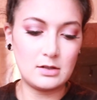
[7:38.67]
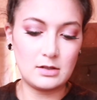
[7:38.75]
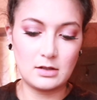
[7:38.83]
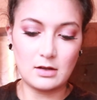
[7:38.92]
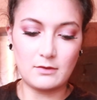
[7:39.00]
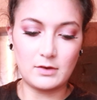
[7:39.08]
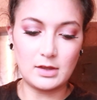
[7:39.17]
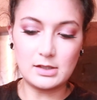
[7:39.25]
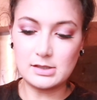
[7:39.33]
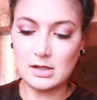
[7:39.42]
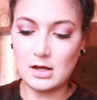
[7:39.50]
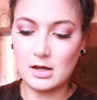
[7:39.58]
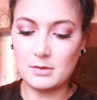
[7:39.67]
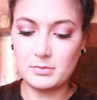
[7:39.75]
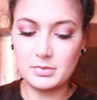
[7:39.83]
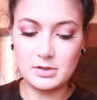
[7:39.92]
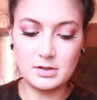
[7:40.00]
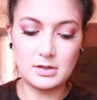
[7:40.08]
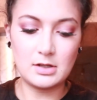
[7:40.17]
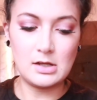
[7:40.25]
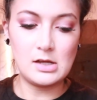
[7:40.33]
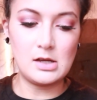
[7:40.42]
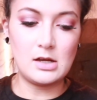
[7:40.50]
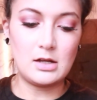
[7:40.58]
cover this up.
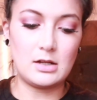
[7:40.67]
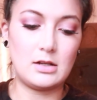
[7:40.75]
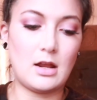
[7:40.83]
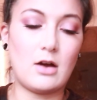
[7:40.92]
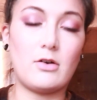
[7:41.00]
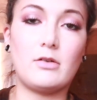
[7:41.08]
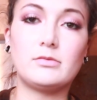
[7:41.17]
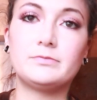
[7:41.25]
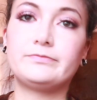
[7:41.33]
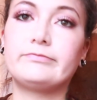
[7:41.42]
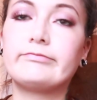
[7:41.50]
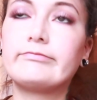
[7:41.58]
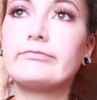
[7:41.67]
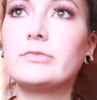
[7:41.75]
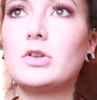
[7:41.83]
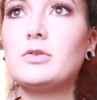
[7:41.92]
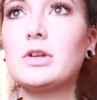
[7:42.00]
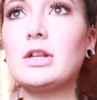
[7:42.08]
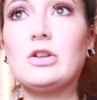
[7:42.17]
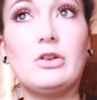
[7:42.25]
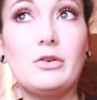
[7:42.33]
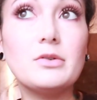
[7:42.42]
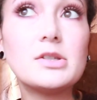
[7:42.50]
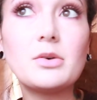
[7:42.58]
Now, you can
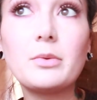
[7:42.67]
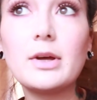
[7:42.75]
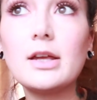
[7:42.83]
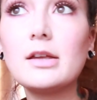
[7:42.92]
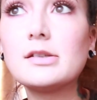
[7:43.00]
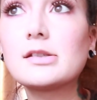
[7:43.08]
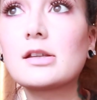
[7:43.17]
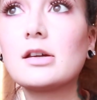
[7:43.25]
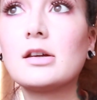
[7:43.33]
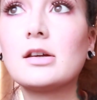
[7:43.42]
use a whisk,